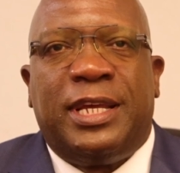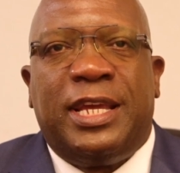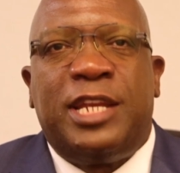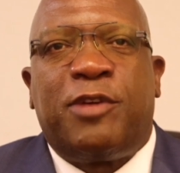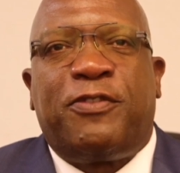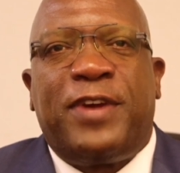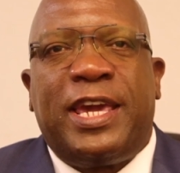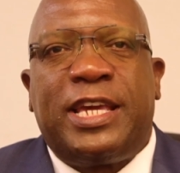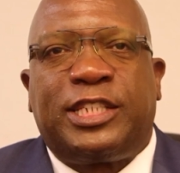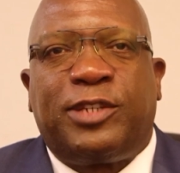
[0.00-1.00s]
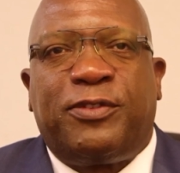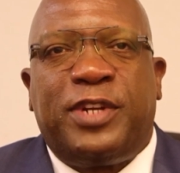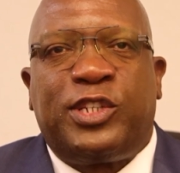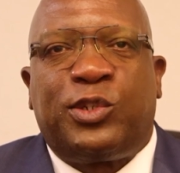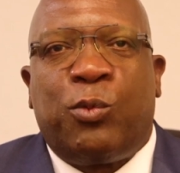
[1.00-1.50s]
In the face of
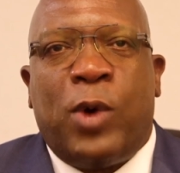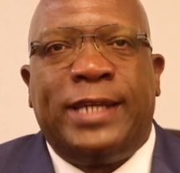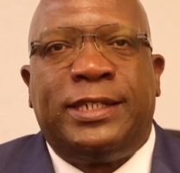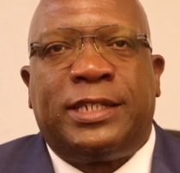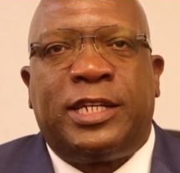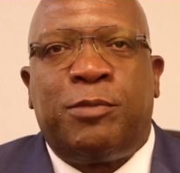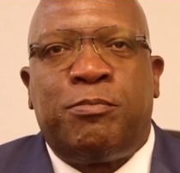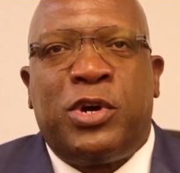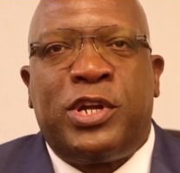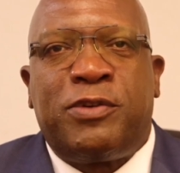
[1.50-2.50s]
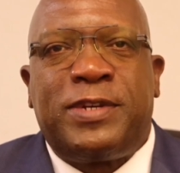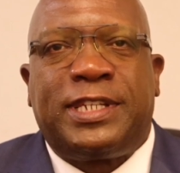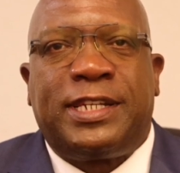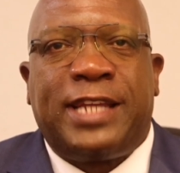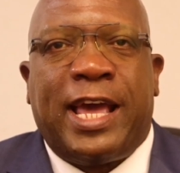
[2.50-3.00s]
this wanton
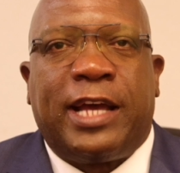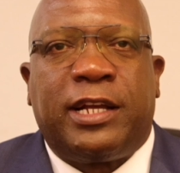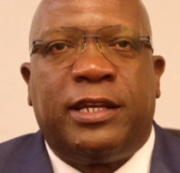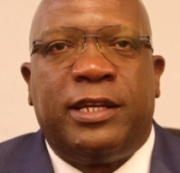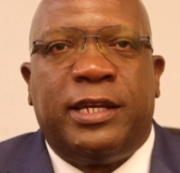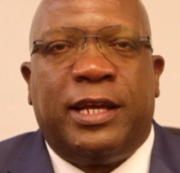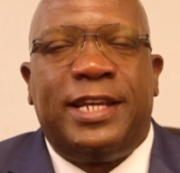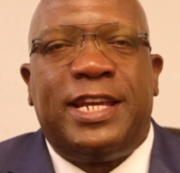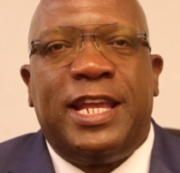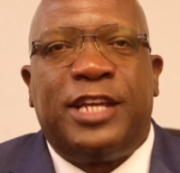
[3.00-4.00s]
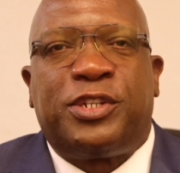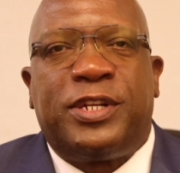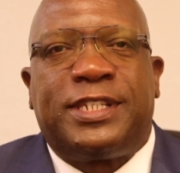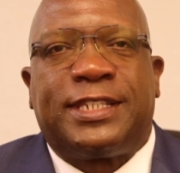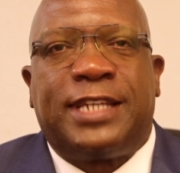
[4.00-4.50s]
murderous attack on the
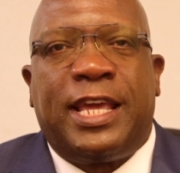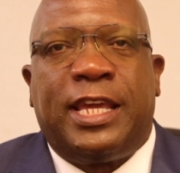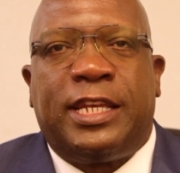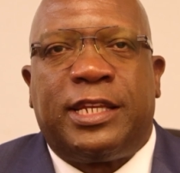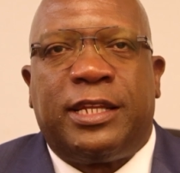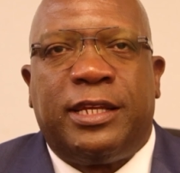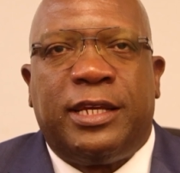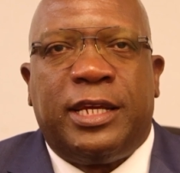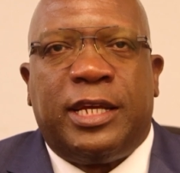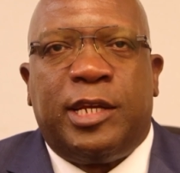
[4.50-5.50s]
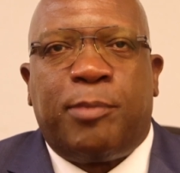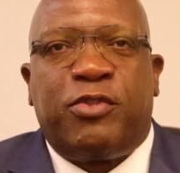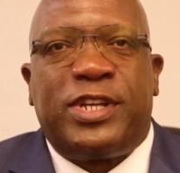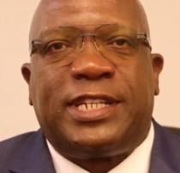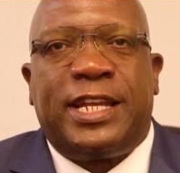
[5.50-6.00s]
nation's state, the
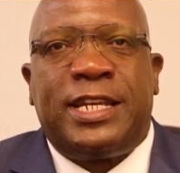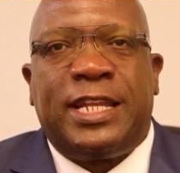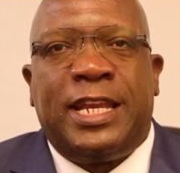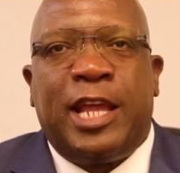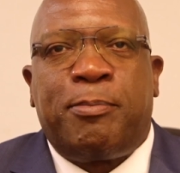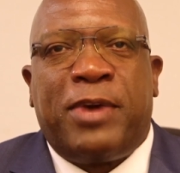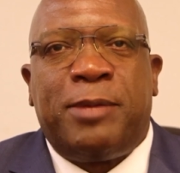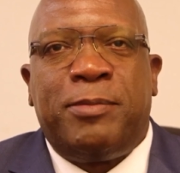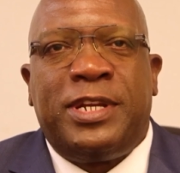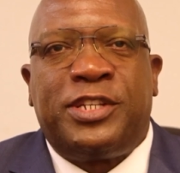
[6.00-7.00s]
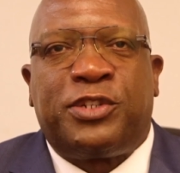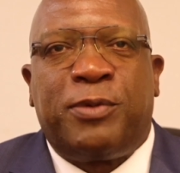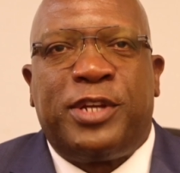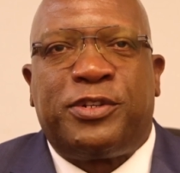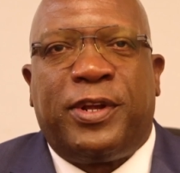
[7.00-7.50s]
present inept
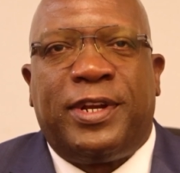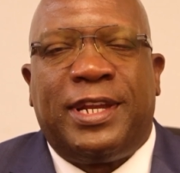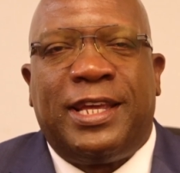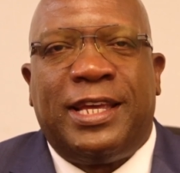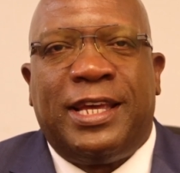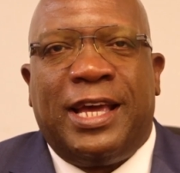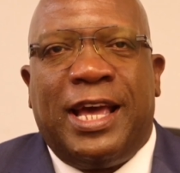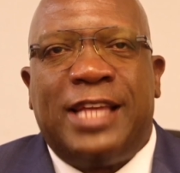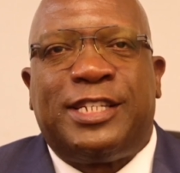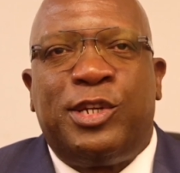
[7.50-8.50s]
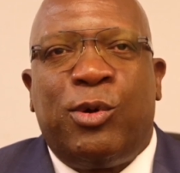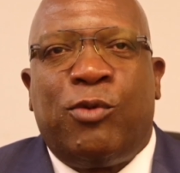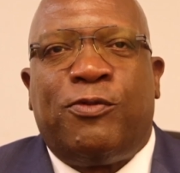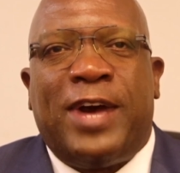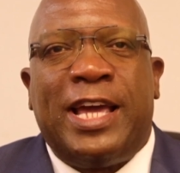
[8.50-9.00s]
administration has no
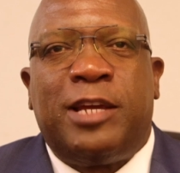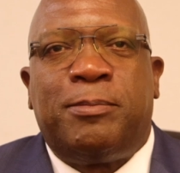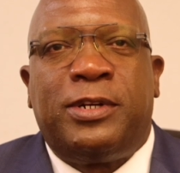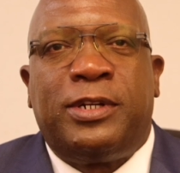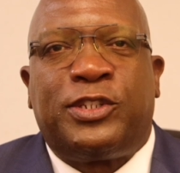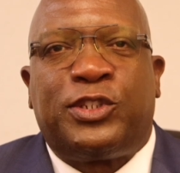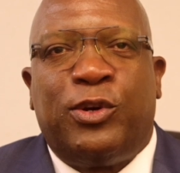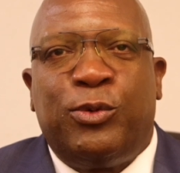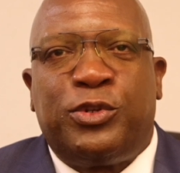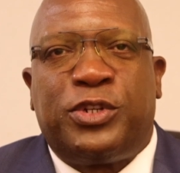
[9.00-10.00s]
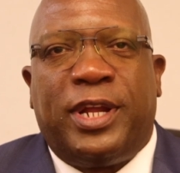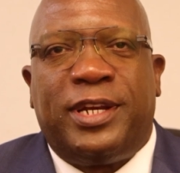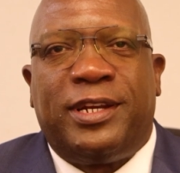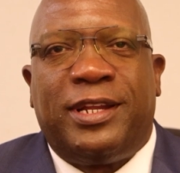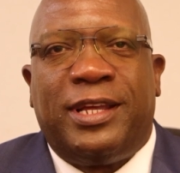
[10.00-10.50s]
viable
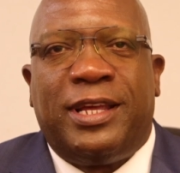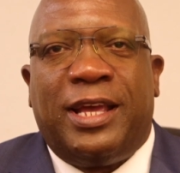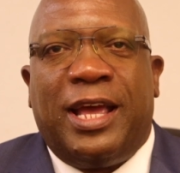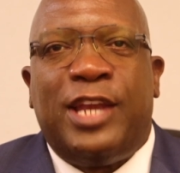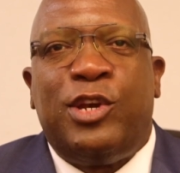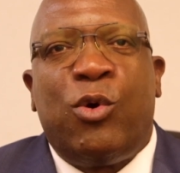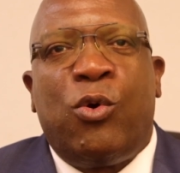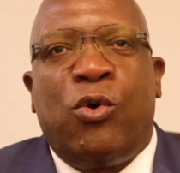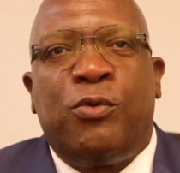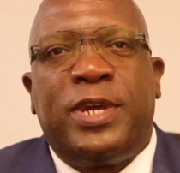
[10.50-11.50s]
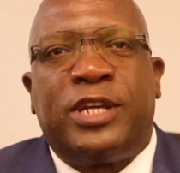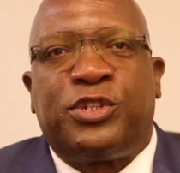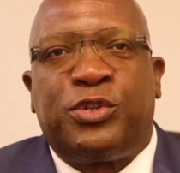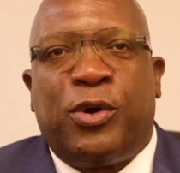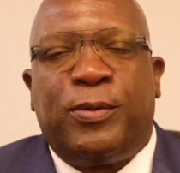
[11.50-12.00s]
solution and no
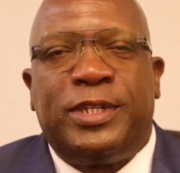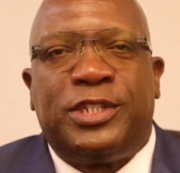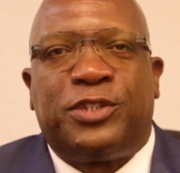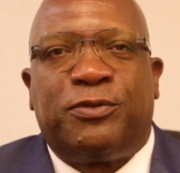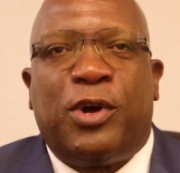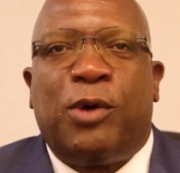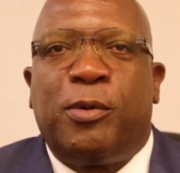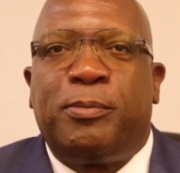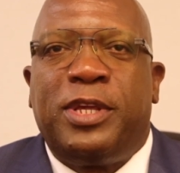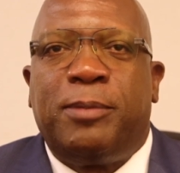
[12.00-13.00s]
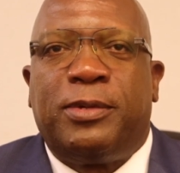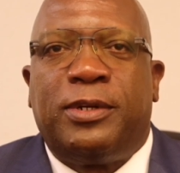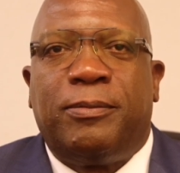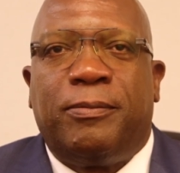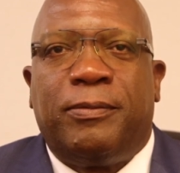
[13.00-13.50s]
reassurance for our people.